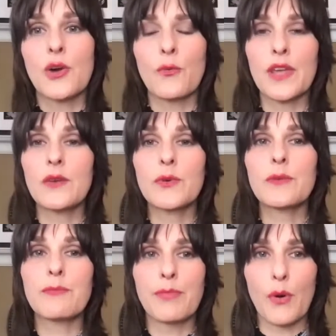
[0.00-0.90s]
We
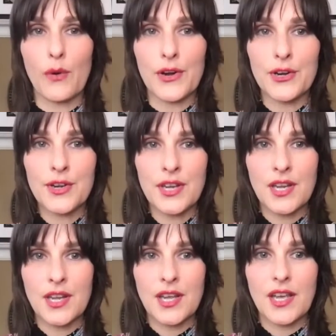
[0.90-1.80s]
were born
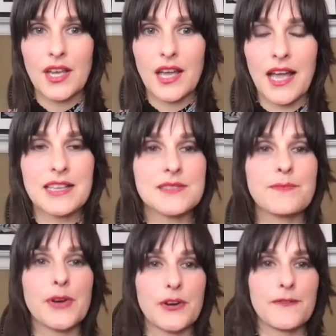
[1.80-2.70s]
as
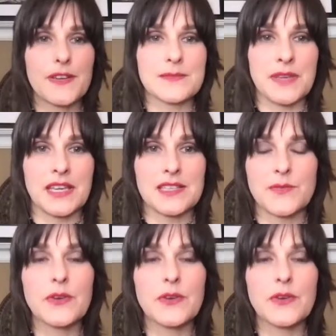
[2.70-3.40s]
perfect beings.